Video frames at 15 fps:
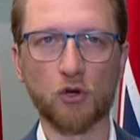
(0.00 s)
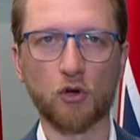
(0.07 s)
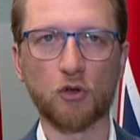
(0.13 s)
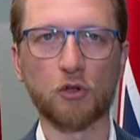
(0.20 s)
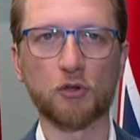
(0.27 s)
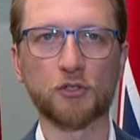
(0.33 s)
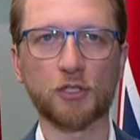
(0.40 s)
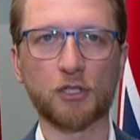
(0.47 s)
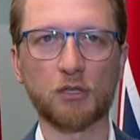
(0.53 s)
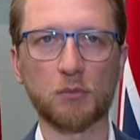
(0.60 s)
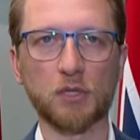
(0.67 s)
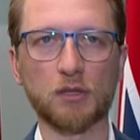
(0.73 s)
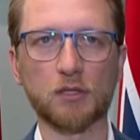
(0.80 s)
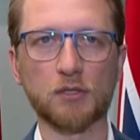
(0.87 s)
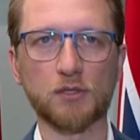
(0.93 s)
gone on to
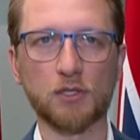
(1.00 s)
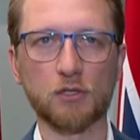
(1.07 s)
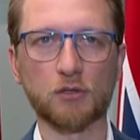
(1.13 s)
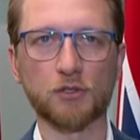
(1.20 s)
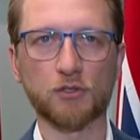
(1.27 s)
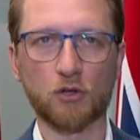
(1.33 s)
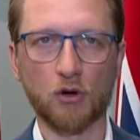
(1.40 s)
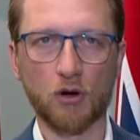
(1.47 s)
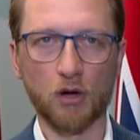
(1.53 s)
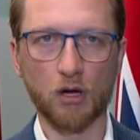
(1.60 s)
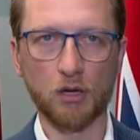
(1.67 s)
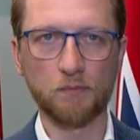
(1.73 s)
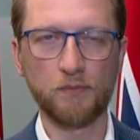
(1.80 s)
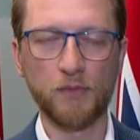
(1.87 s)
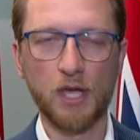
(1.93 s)
commit this serious
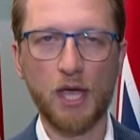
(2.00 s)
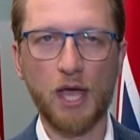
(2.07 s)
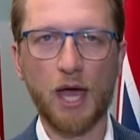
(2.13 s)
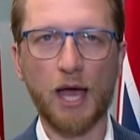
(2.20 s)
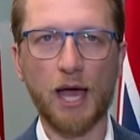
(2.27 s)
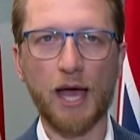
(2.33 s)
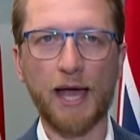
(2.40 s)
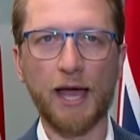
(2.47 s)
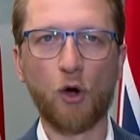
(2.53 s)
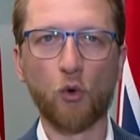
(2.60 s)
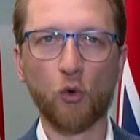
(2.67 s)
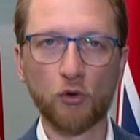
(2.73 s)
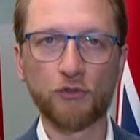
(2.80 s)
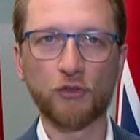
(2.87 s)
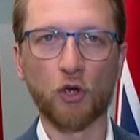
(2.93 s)
crime
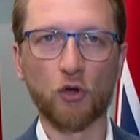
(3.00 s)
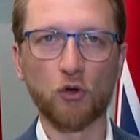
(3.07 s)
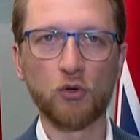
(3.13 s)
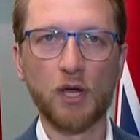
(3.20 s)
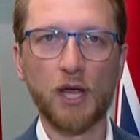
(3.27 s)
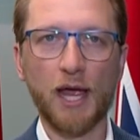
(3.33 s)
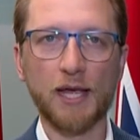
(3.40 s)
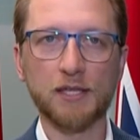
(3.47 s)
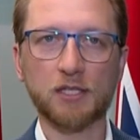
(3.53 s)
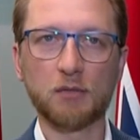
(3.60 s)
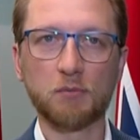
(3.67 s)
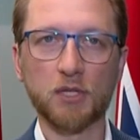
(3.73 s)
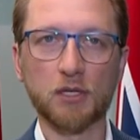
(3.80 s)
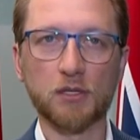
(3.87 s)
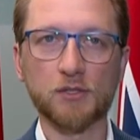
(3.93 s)
also has
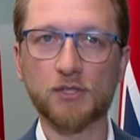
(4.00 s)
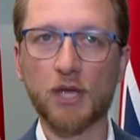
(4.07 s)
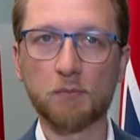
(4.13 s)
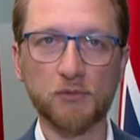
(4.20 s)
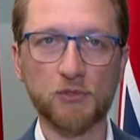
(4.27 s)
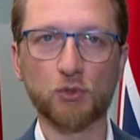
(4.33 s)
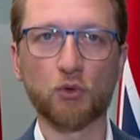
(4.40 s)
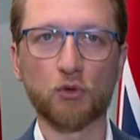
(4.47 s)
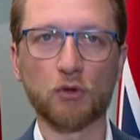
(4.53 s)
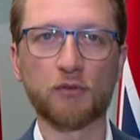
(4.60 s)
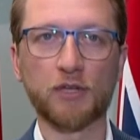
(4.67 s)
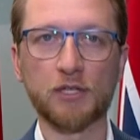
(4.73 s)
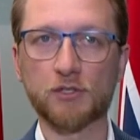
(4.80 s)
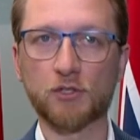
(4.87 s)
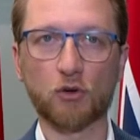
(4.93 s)
committed some sort of
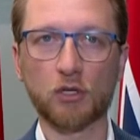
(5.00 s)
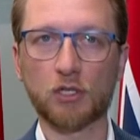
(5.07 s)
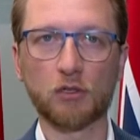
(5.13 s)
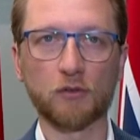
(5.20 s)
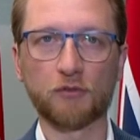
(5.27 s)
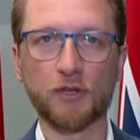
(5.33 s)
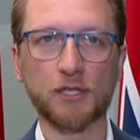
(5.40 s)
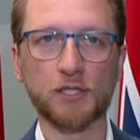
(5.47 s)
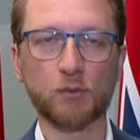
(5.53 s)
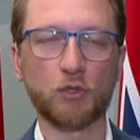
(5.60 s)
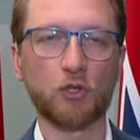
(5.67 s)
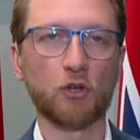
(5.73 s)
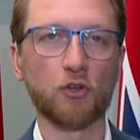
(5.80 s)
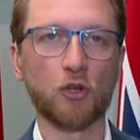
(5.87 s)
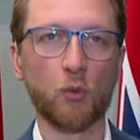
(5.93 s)
historical offence. We
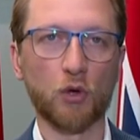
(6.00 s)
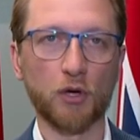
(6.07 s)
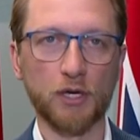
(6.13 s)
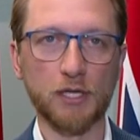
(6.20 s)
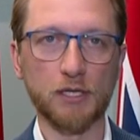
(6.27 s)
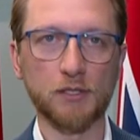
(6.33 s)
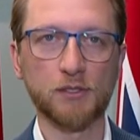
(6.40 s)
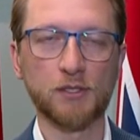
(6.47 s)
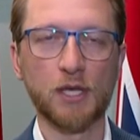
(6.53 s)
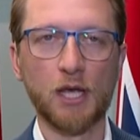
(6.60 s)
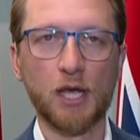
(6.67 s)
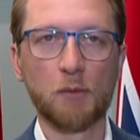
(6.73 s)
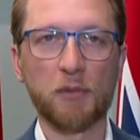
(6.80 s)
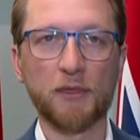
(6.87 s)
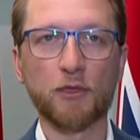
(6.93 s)
don't know what it is,
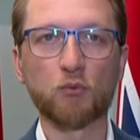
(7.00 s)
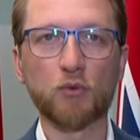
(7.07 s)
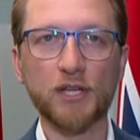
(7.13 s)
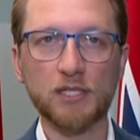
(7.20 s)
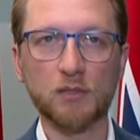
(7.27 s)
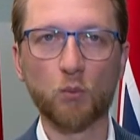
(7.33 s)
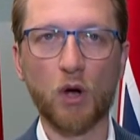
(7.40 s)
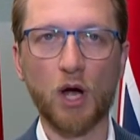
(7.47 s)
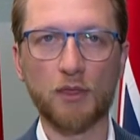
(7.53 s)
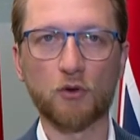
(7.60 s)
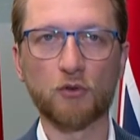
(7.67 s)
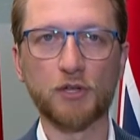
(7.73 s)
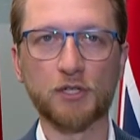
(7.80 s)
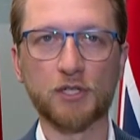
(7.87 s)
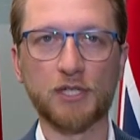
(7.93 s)
but the reason why
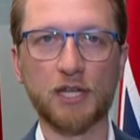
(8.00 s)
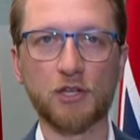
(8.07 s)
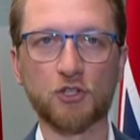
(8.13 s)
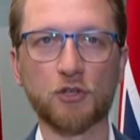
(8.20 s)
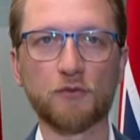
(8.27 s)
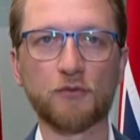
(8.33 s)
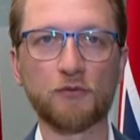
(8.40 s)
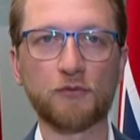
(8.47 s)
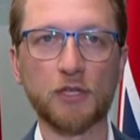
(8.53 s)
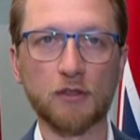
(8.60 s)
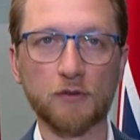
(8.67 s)
they're in detention in